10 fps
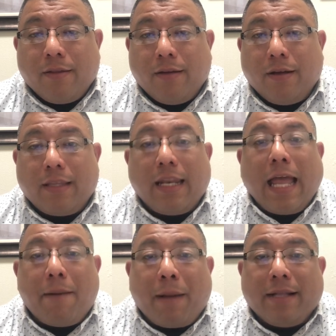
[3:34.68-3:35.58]

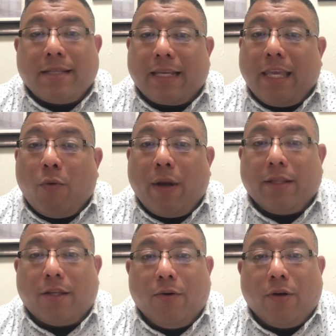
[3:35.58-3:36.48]
landmines that he
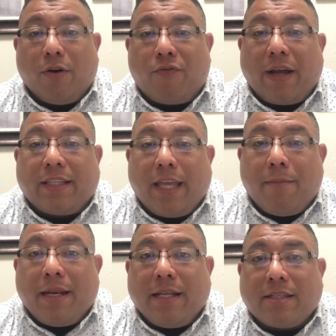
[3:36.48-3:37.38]
went through to affect
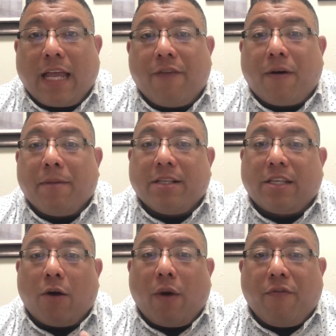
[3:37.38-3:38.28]
him in his life. I'm going to
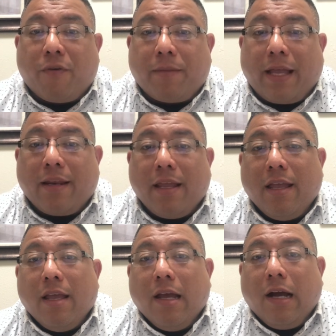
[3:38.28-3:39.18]
stay away from that.
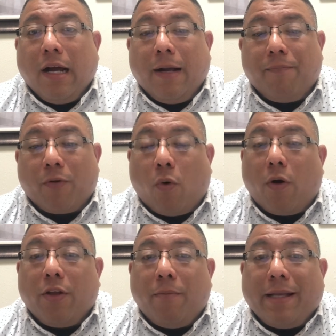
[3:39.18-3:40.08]

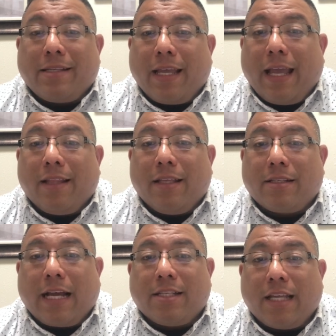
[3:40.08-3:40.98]
Or you may say, hey,
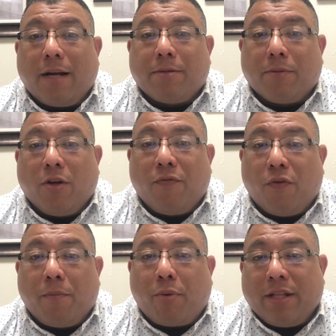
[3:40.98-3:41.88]
this guy set up some good
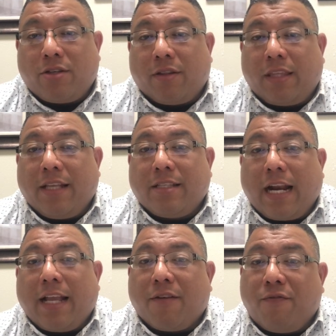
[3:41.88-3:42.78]
footprints on things
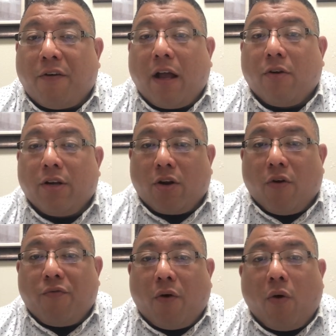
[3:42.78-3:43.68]
that I can follow to
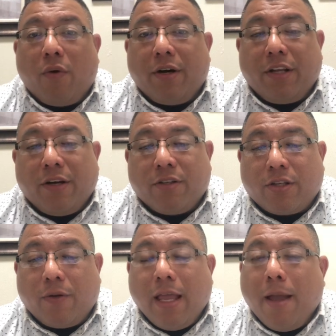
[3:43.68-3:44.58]
go forward,
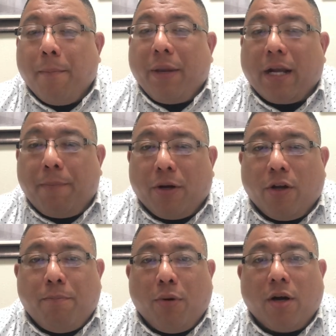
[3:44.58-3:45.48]
So pick up a
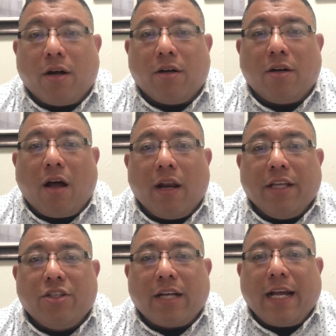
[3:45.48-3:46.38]
good book on
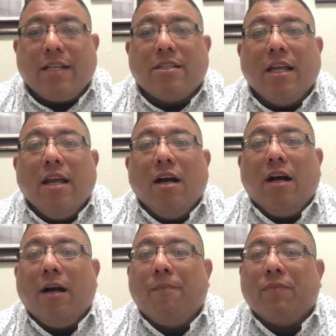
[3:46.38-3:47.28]
knowledge, guys.
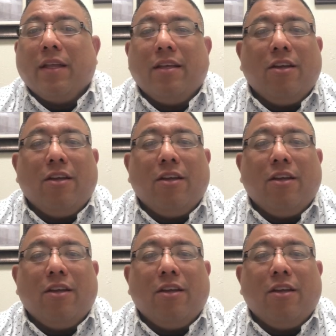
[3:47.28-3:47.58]
Let's